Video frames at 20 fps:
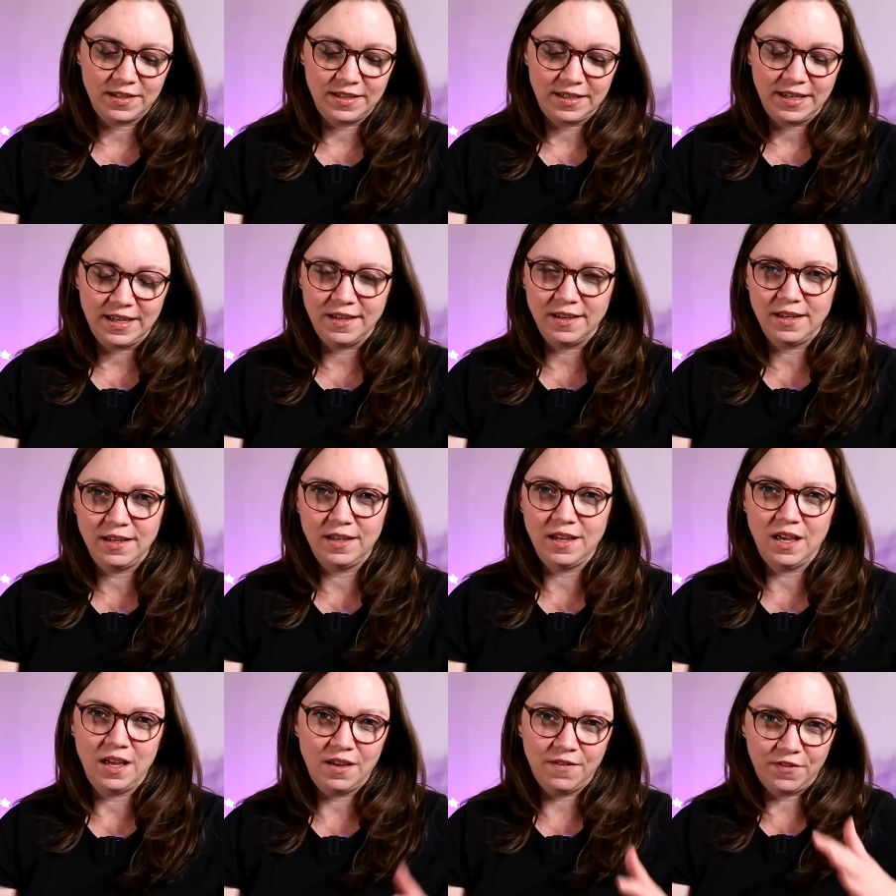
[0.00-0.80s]

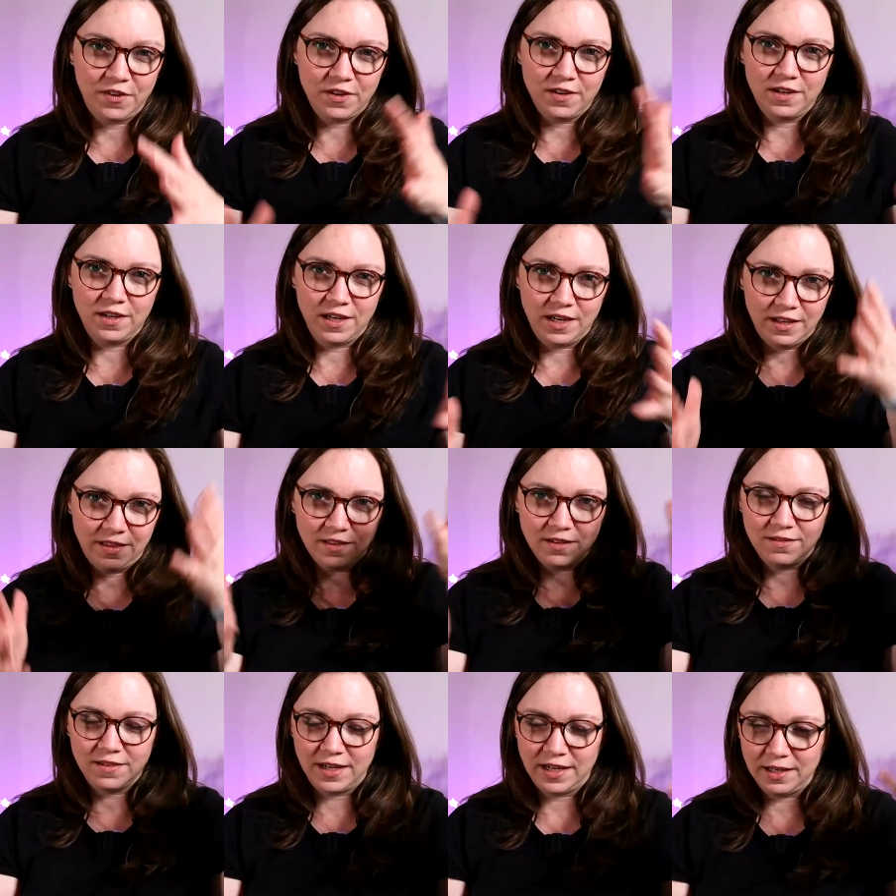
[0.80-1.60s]
if you're in
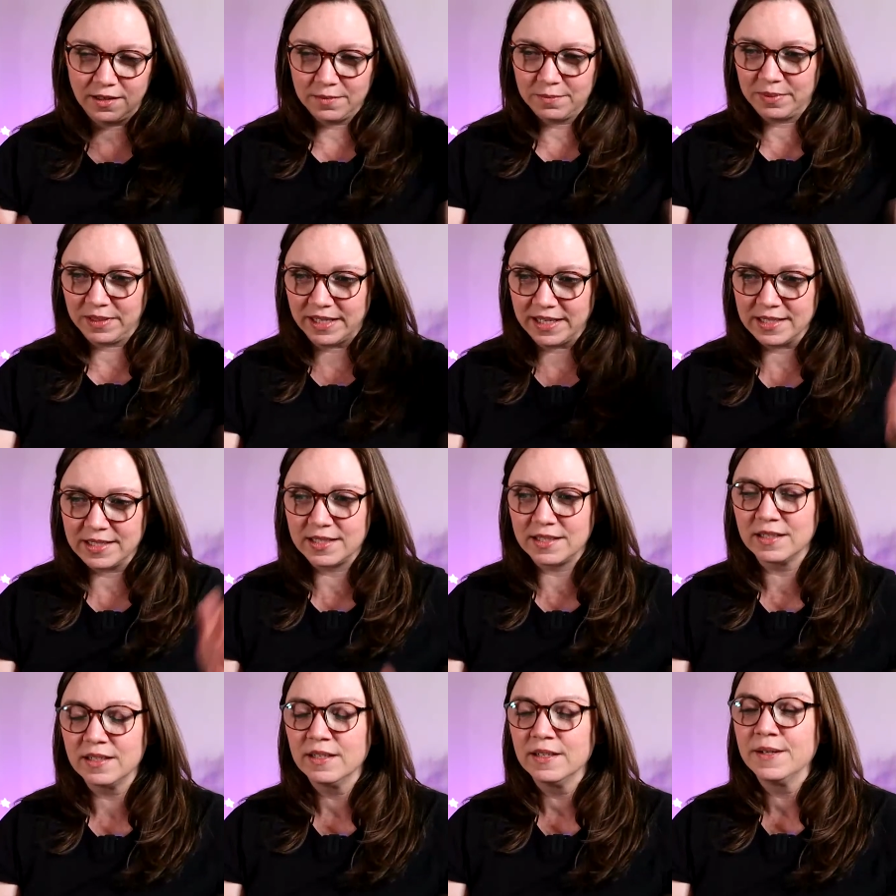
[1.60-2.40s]
the right place.